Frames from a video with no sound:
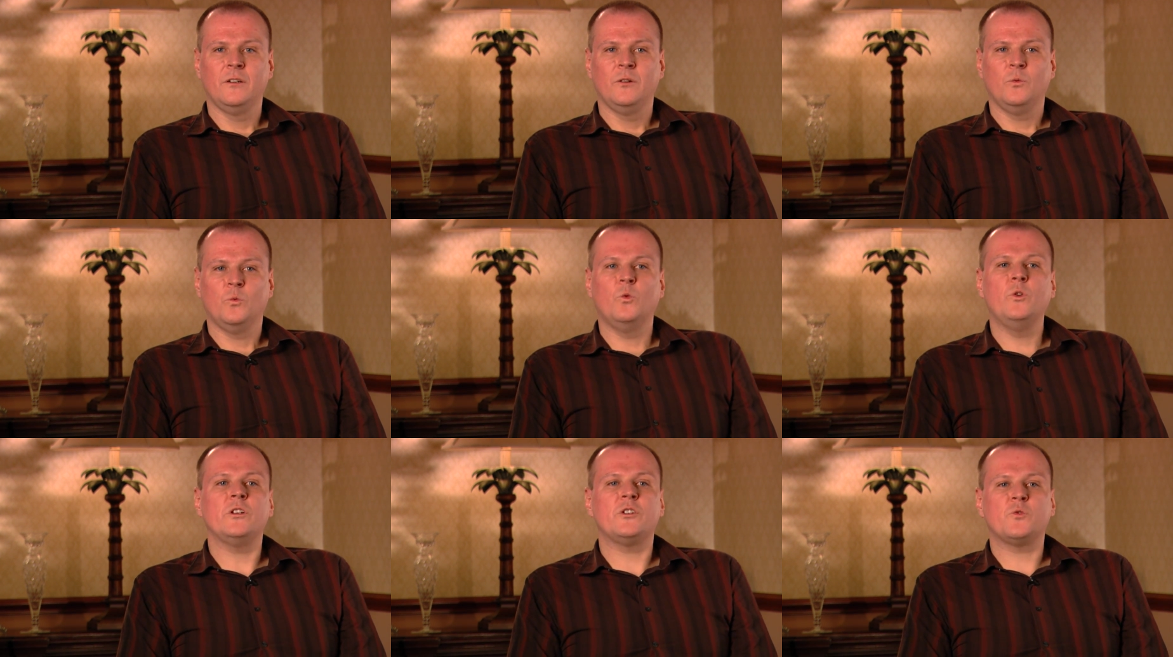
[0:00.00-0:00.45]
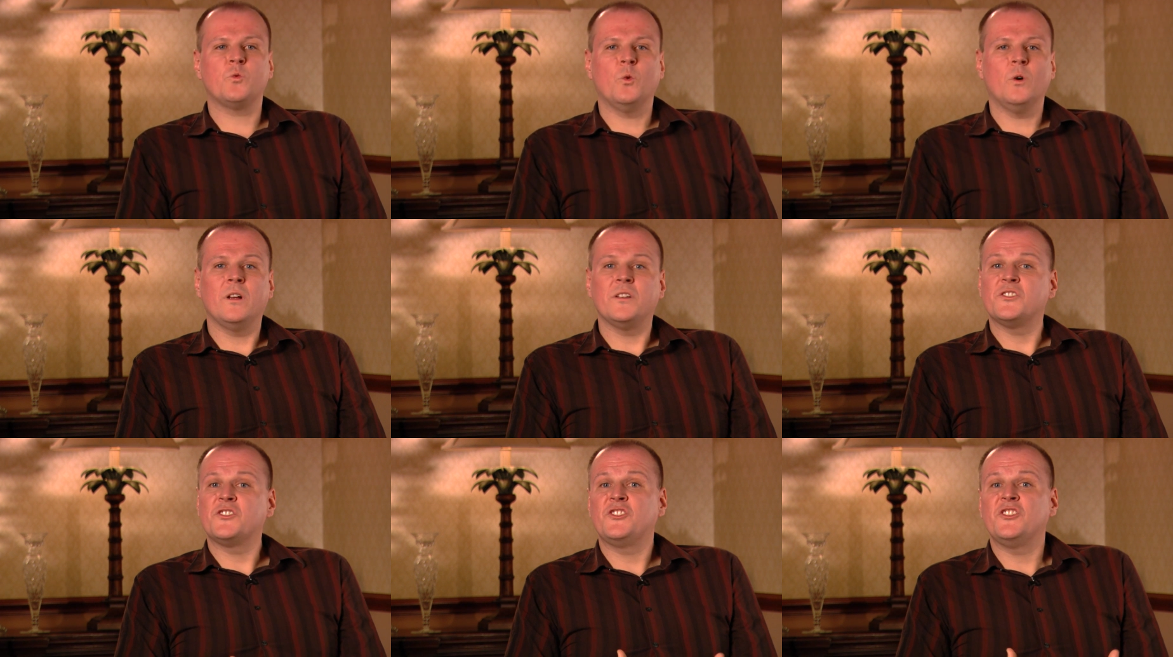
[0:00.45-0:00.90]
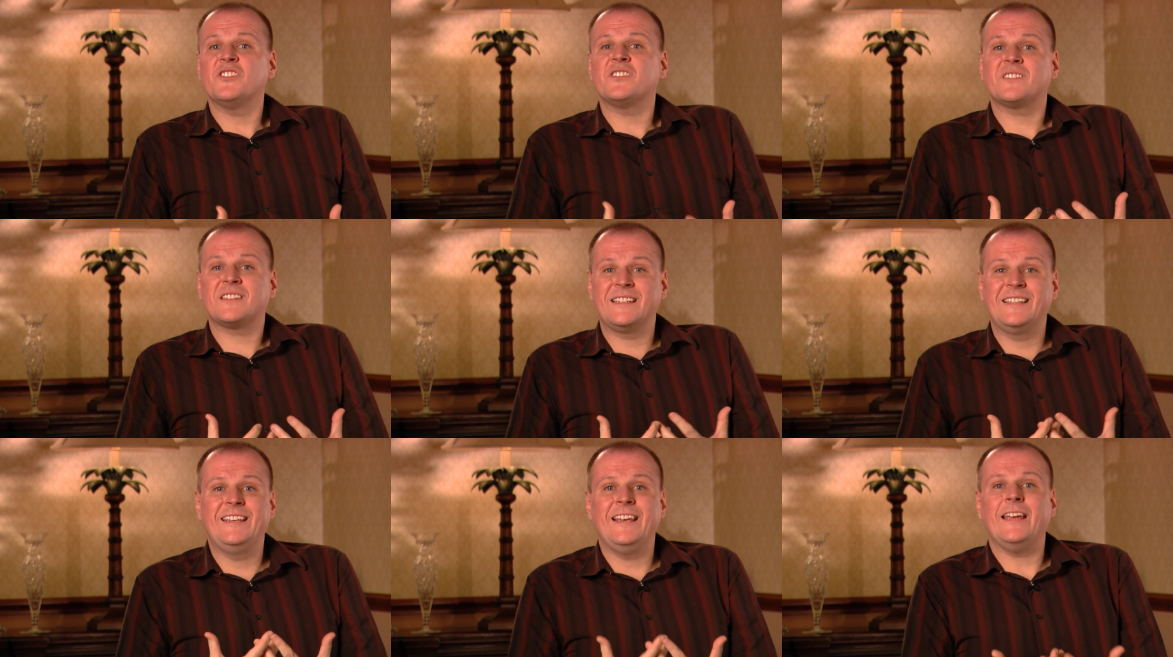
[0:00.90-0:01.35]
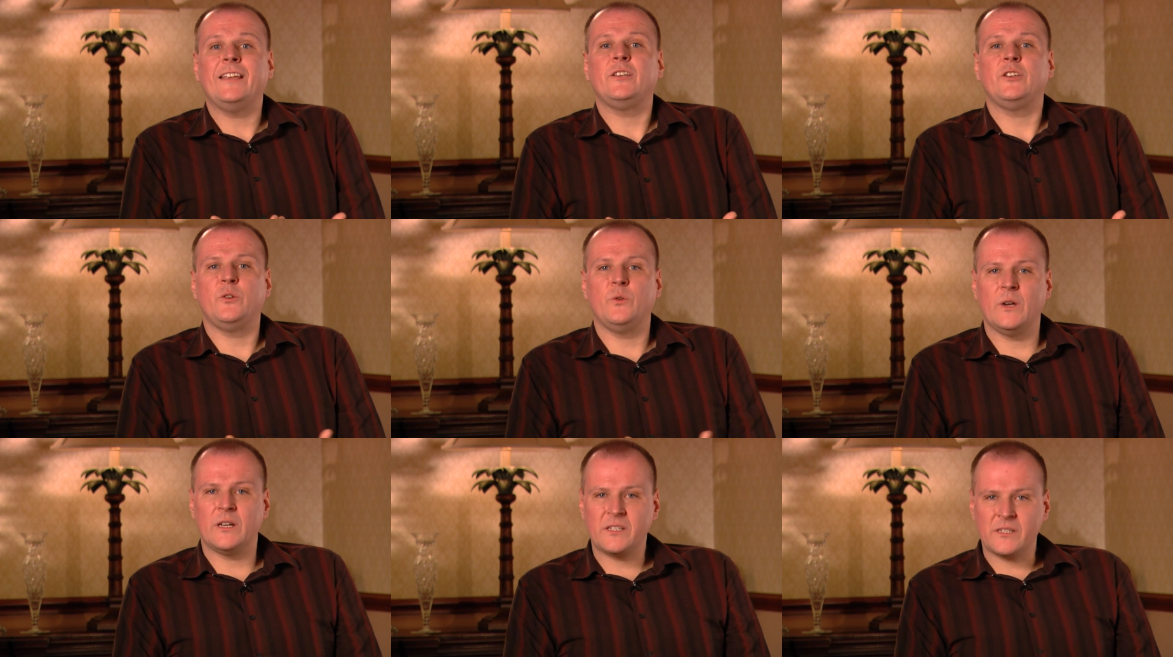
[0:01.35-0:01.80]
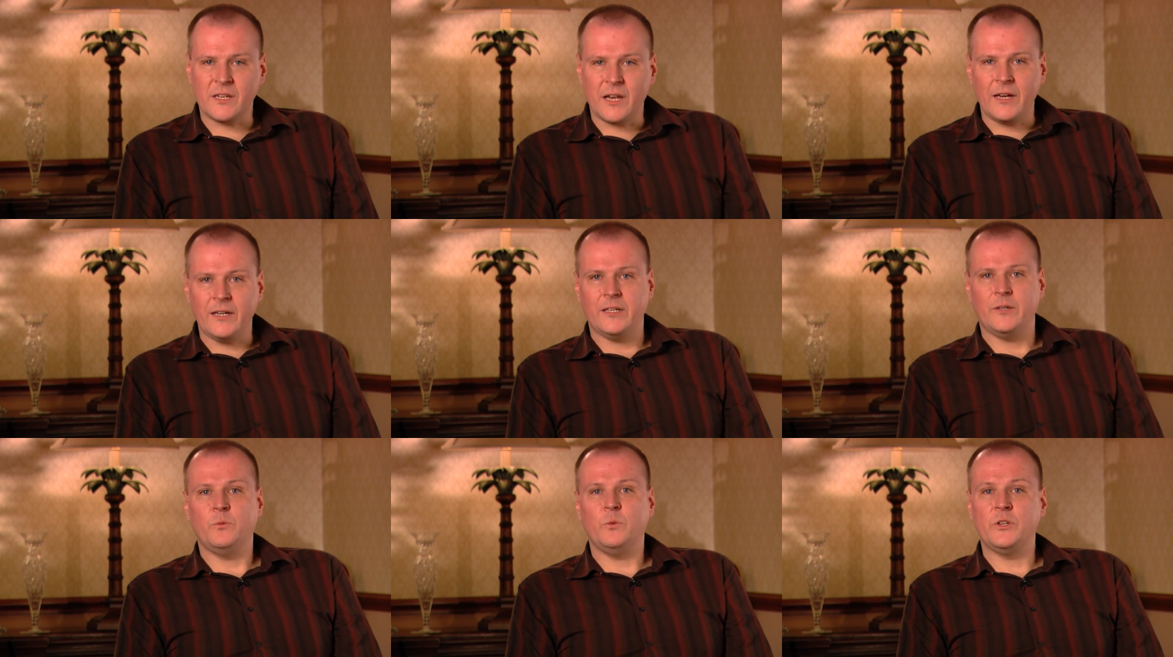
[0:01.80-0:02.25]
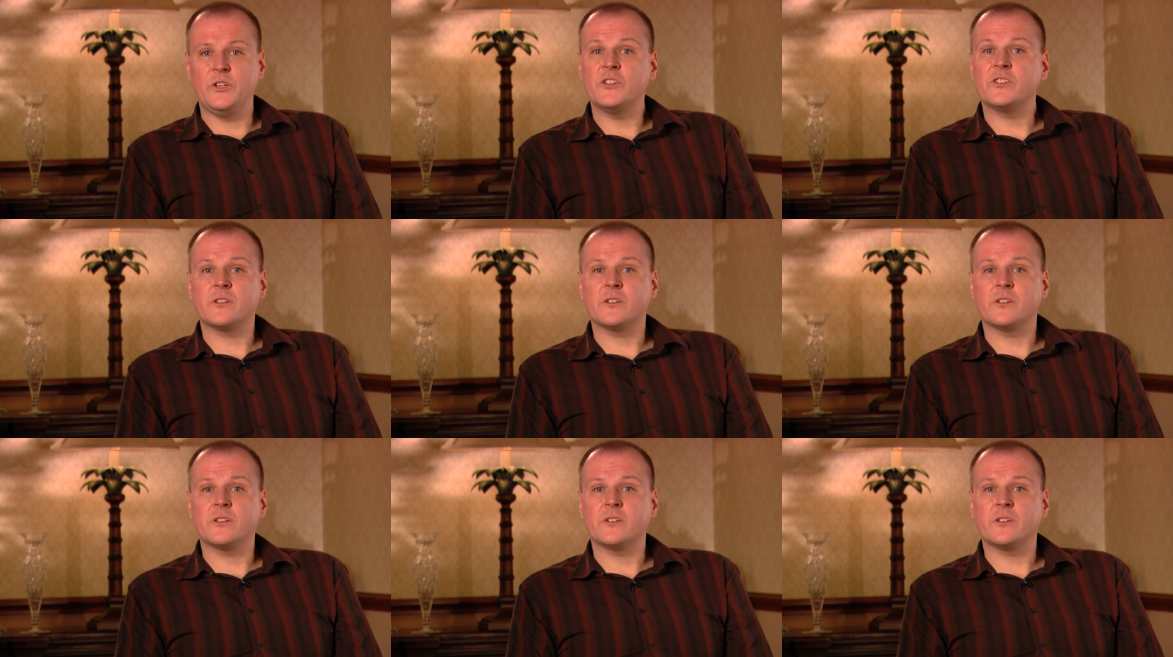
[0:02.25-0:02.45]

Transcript: which ones just get you excited when you